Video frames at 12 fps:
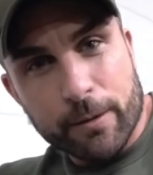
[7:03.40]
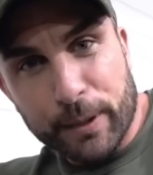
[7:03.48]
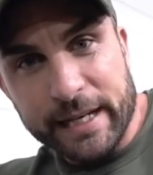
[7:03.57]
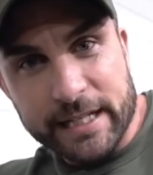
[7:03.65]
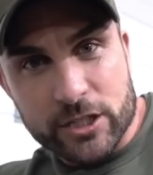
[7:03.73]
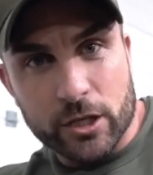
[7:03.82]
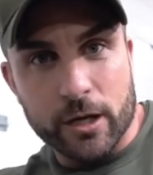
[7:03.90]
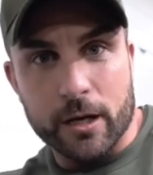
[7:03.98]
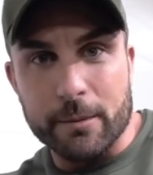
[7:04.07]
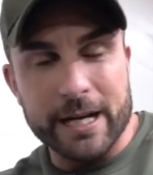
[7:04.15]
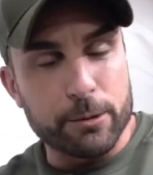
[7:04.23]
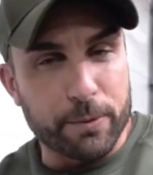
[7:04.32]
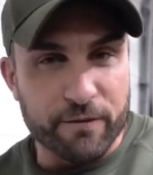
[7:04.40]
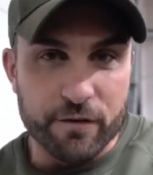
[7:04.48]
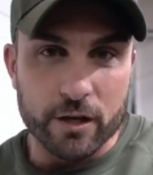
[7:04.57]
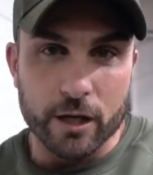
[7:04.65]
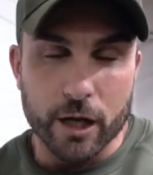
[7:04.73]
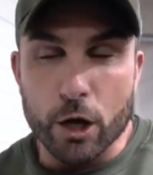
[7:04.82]
obliques are made up
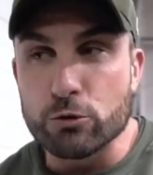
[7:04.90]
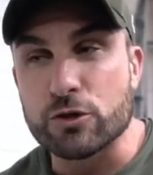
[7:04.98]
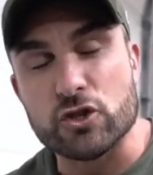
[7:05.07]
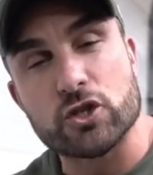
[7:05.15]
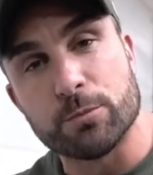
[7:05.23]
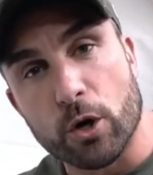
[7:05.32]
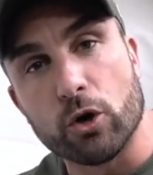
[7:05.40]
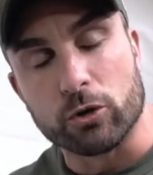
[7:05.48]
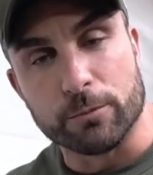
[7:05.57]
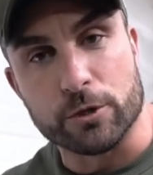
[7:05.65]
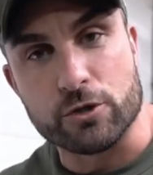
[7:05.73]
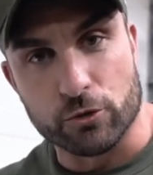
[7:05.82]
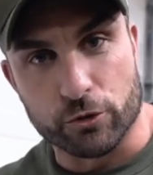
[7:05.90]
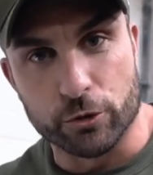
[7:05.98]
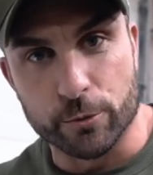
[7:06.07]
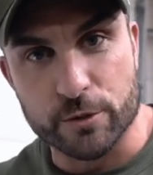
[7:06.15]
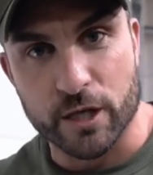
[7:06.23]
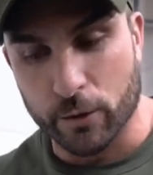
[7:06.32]
of loads of small muscle
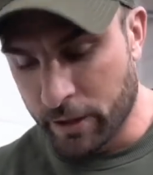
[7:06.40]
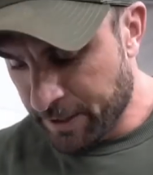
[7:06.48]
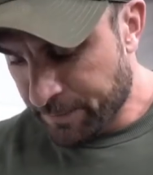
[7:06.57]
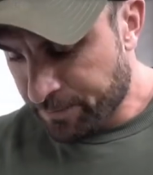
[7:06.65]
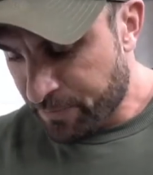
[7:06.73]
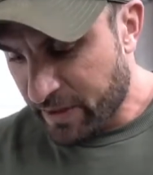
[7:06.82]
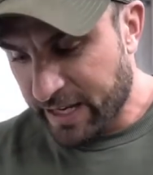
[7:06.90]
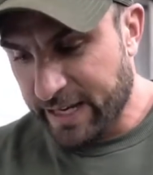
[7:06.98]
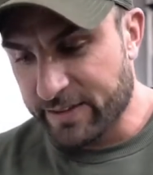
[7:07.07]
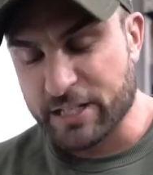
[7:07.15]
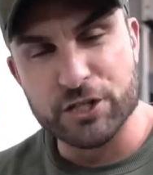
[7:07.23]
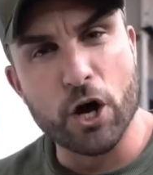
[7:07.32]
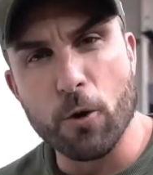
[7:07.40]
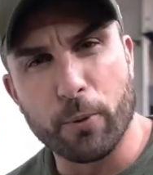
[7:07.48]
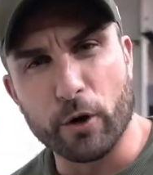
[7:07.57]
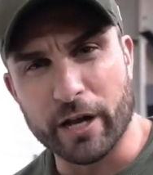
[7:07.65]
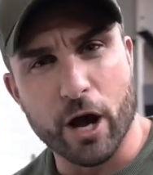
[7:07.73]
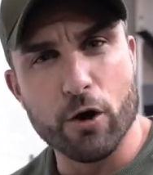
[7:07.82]
groups, so there's no
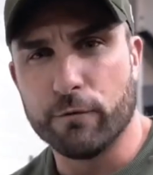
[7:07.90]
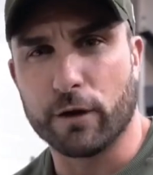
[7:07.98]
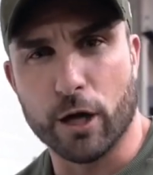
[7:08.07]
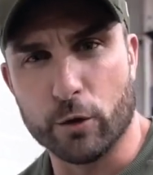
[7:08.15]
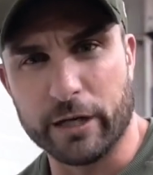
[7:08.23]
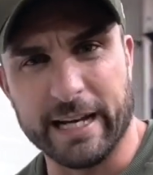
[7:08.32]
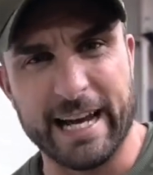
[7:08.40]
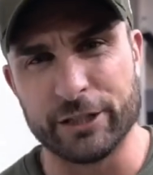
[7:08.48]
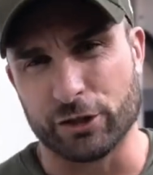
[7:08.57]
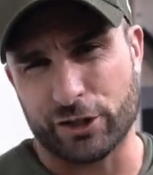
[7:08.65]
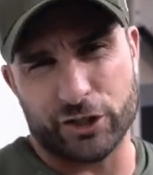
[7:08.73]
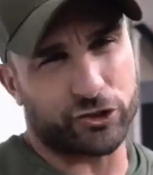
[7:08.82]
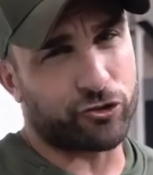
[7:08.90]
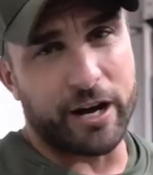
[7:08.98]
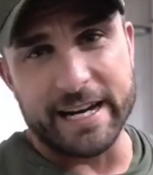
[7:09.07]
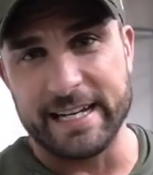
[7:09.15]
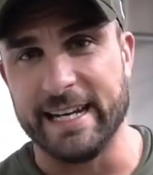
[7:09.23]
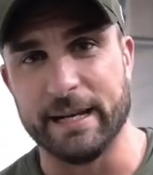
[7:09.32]
point overloading it and just
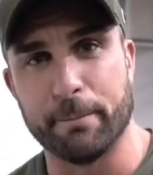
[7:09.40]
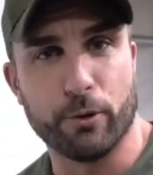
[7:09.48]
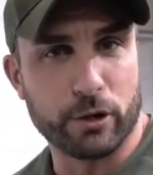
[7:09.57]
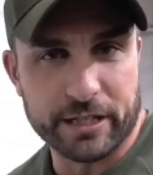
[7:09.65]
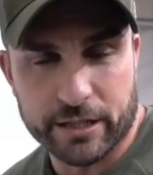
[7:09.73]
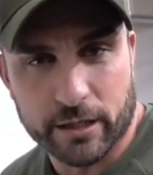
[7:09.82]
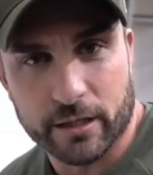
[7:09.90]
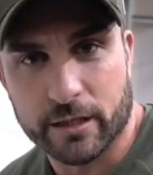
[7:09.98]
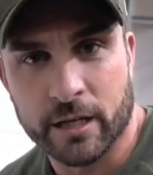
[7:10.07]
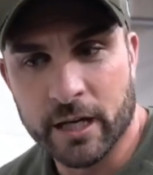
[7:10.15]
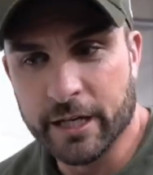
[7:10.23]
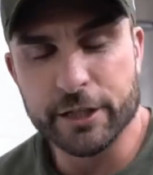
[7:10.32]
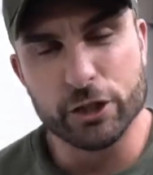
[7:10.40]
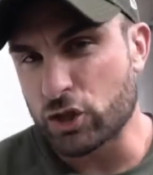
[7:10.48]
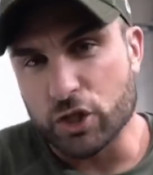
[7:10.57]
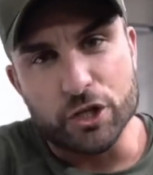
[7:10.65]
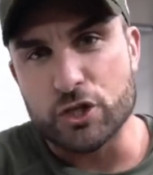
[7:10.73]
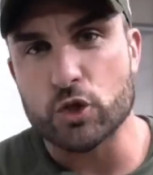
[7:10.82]
straining and pulling you. You're
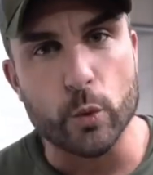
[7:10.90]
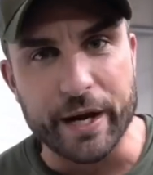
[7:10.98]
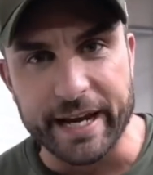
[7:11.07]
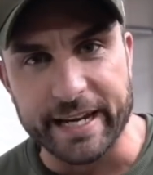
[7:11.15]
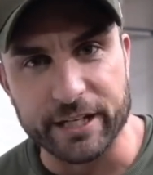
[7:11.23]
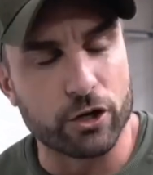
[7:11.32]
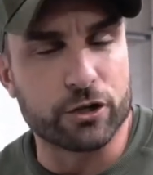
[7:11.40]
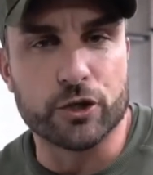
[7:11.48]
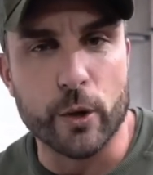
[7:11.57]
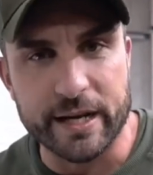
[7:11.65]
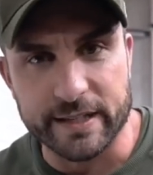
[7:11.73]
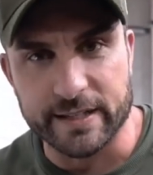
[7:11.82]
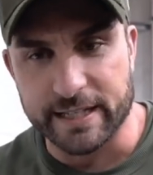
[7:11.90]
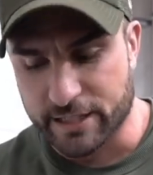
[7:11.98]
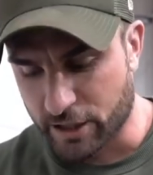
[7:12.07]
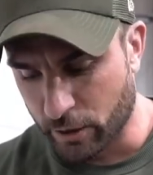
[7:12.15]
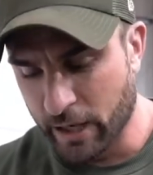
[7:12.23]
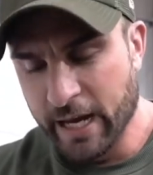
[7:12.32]
just gonna swing it, you're not gonna do anything.
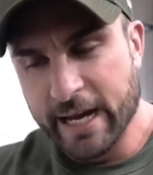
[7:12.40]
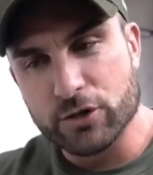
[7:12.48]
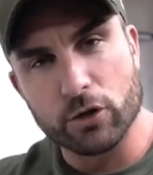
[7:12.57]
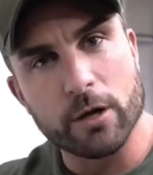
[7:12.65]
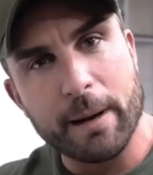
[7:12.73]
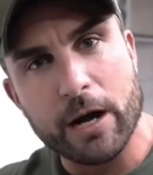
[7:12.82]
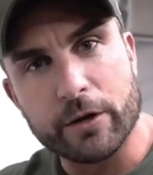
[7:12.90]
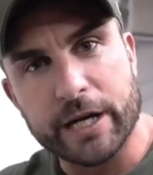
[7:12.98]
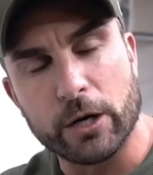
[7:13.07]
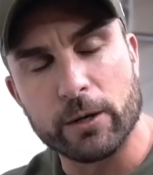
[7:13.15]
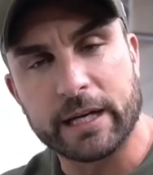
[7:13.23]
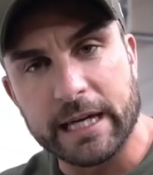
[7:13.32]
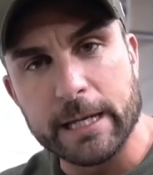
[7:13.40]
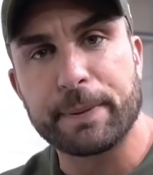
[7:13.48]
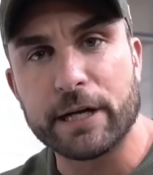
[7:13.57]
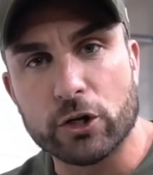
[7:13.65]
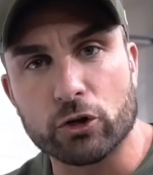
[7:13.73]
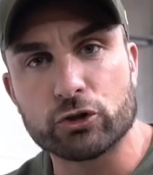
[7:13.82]
So it's all about
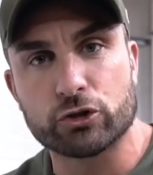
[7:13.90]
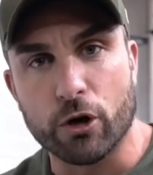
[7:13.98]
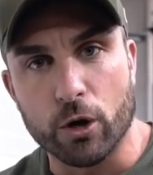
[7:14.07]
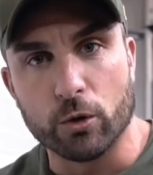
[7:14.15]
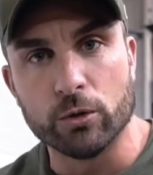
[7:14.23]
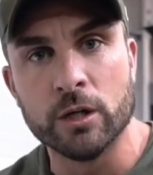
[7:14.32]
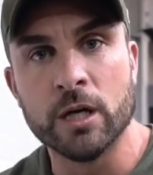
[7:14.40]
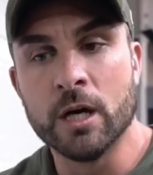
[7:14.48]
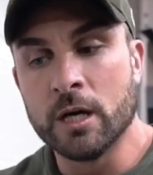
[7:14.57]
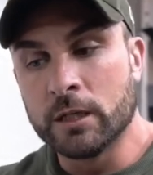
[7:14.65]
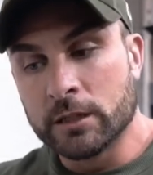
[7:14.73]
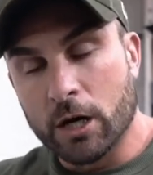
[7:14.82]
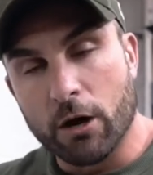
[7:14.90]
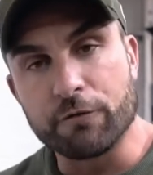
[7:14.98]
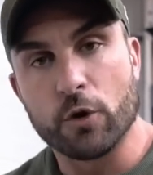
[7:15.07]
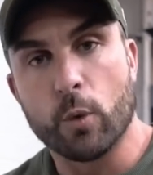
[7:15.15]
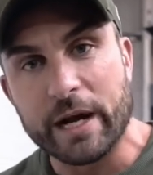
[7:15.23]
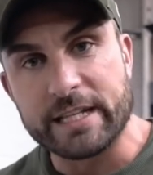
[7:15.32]
keeping control of
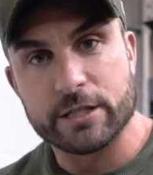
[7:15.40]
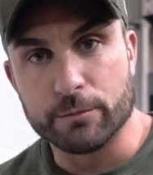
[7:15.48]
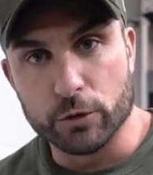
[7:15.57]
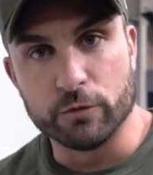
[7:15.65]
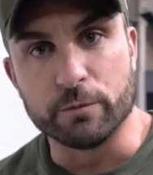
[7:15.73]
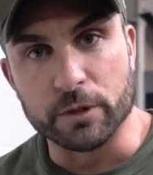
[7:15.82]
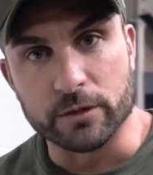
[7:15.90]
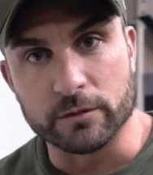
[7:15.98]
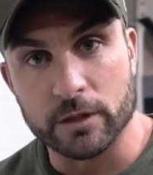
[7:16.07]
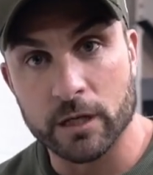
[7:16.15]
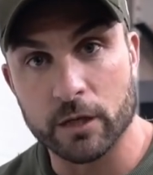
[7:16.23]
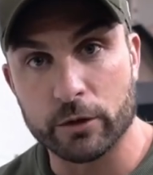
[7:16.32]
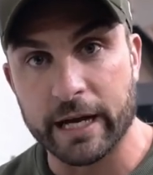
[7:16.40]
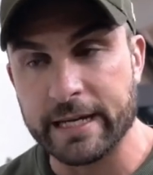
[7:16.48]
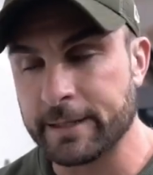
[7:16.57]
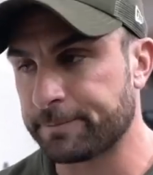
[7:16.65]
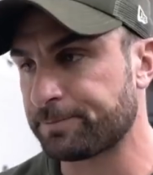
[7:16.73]
the weighted movement, okay?